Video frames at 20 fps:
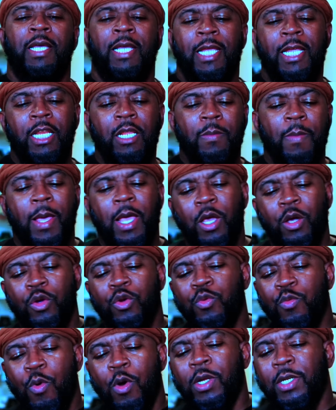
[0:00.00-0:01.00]
Any man
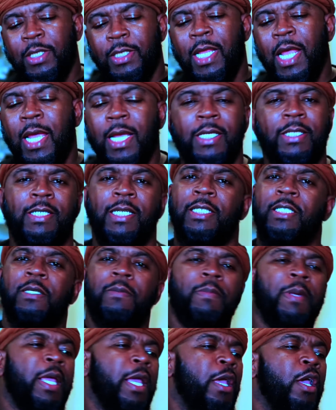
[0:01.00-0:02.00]
who wants that is just a
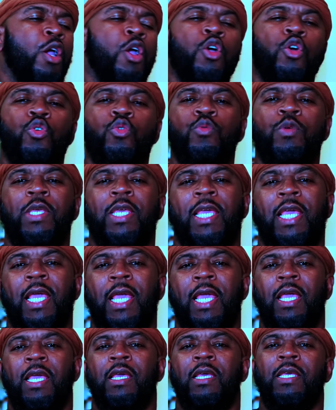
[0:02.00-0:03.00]
man who
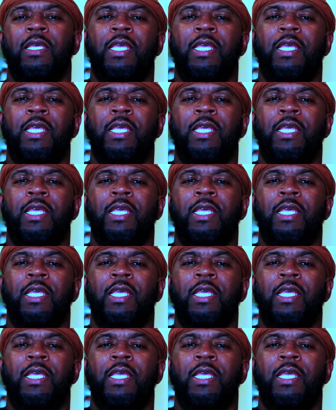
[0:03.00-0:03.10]
can't